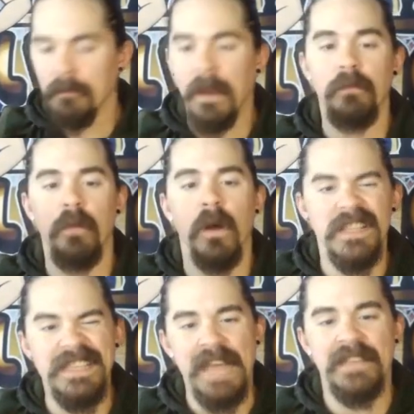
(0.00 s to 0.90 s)
my
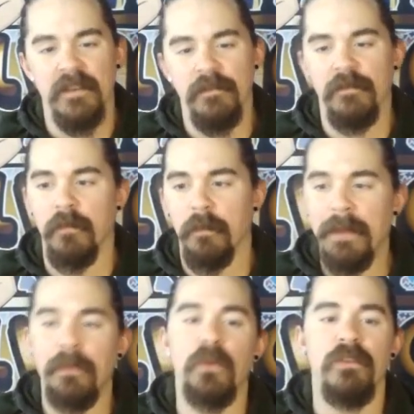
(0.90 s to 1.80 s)
Rolodex of
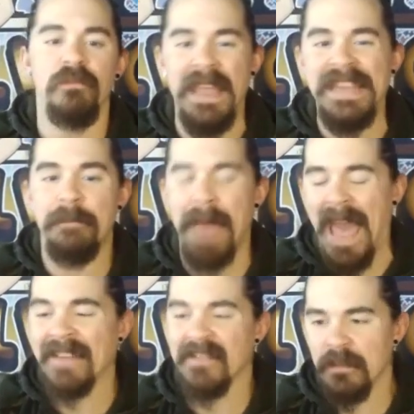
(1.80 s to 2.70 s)
people who've made
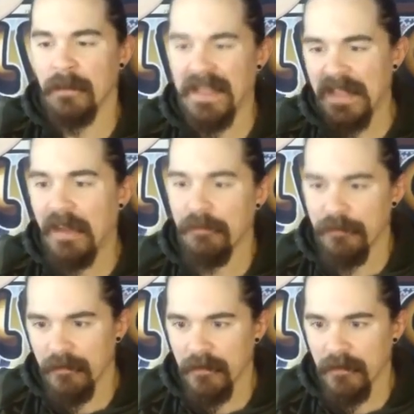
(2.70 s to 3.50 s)
impacts in my life.